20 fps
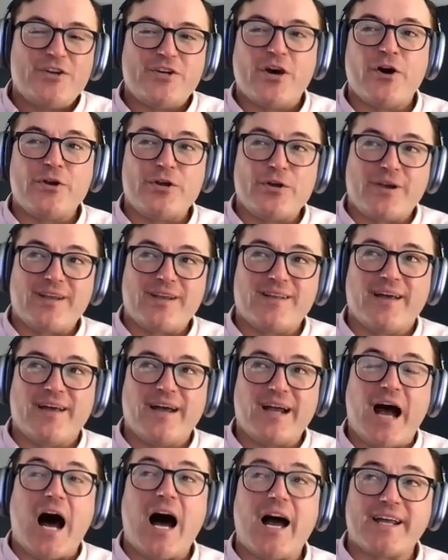You get
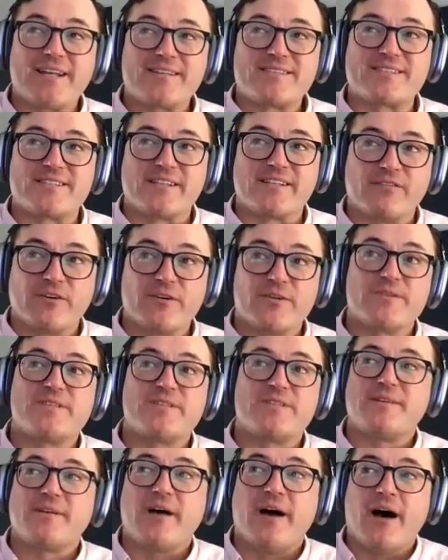I get
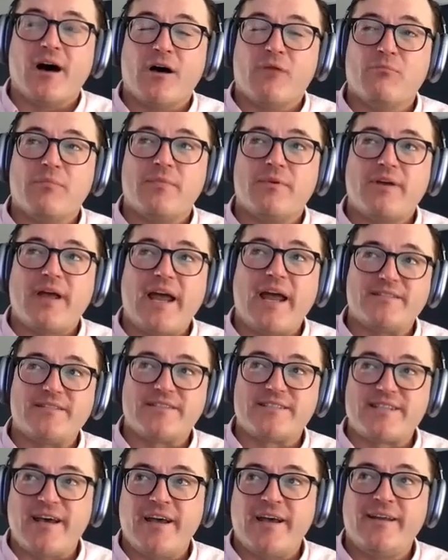slivers, 8
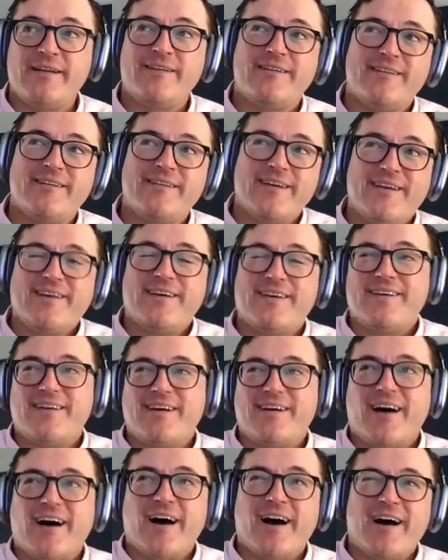to 10,
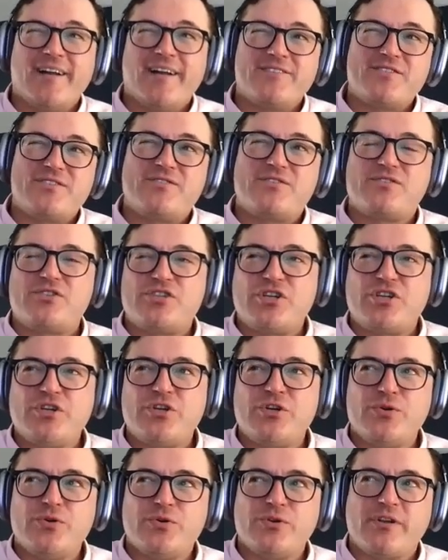
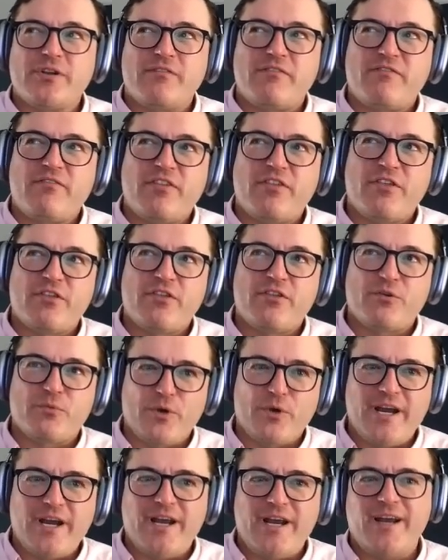2 to
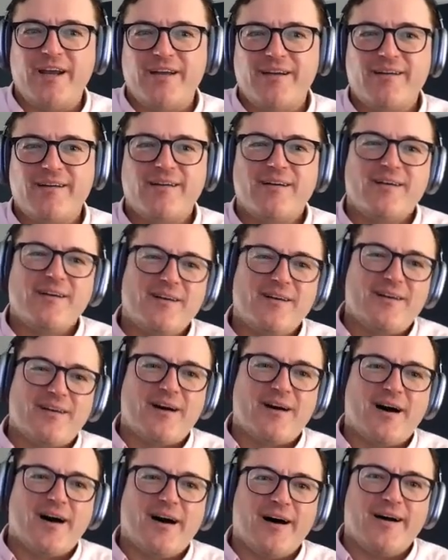3,
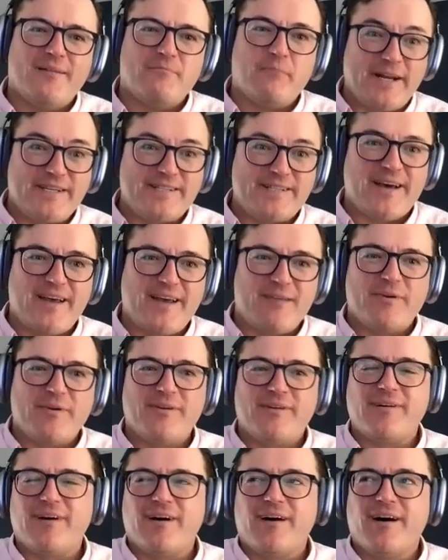my time,
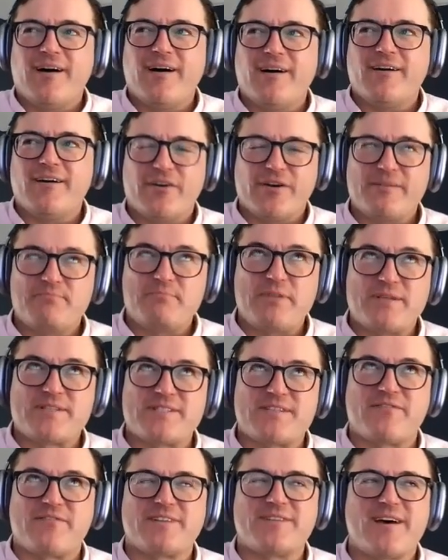or
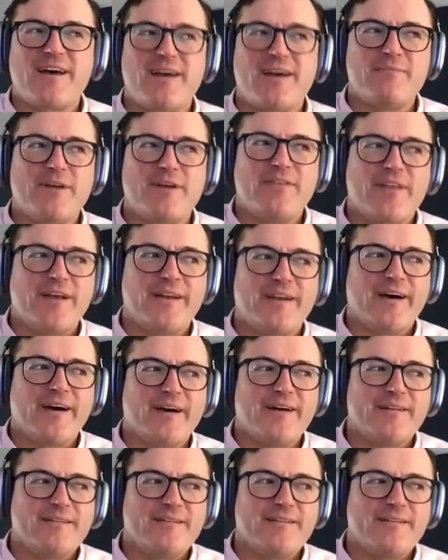Pacific time, and then